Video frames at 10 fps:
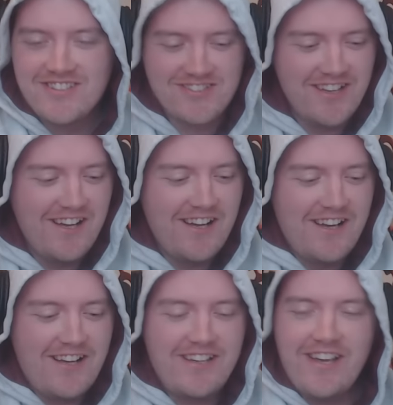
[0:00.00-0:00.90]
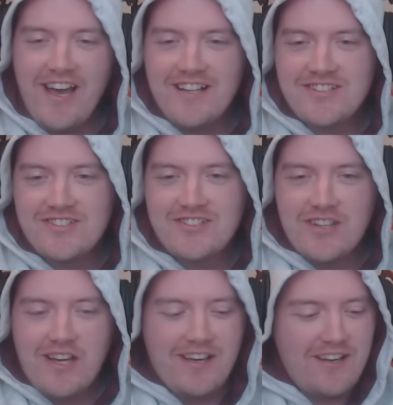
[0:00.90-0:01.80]
shotgun, right? It does sure. spread. Yes. You, will
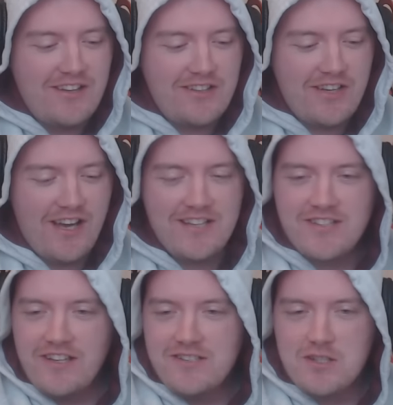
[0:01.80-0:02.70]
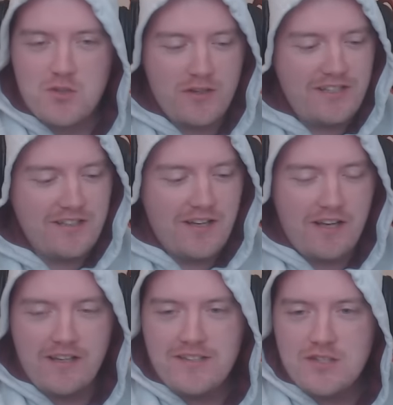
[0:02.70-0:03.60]
occasionally kill yes, a guy, but very often these
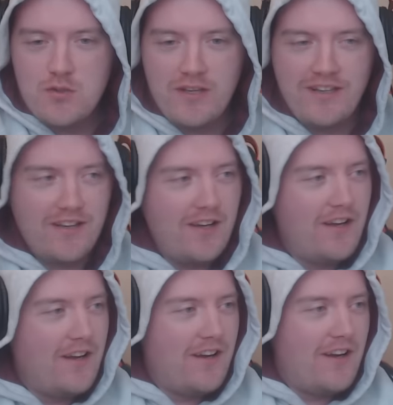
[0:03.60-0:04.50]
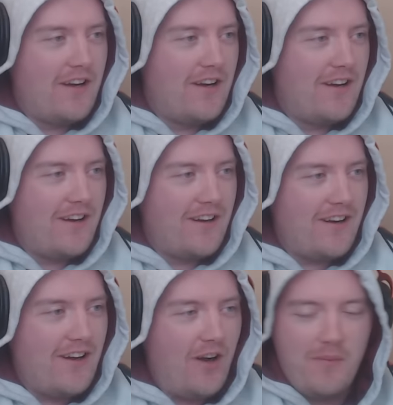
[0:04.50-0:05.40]
days, if you try, you there you go.
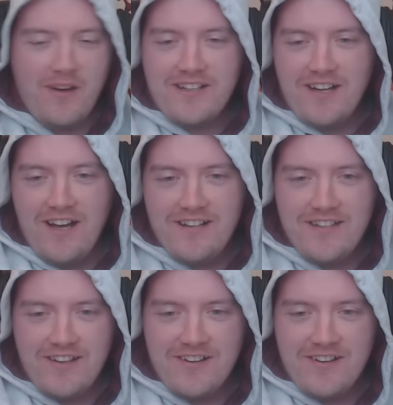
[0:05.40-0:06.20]
oh my god! That.